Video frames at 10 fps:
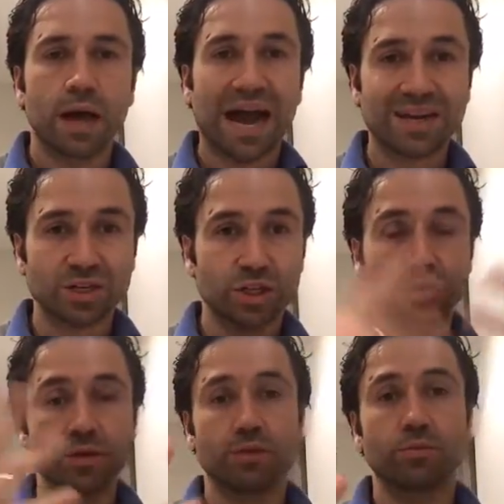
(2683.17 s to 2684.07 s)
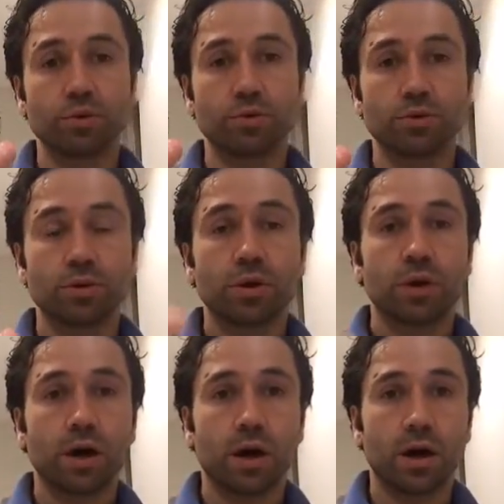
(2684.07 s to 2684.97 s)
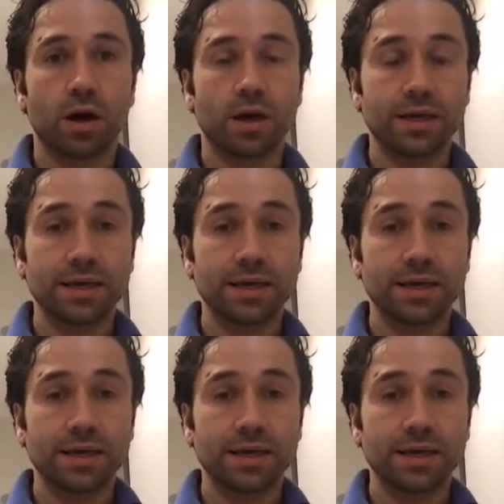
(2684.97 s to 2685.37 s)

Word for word: actionable uh,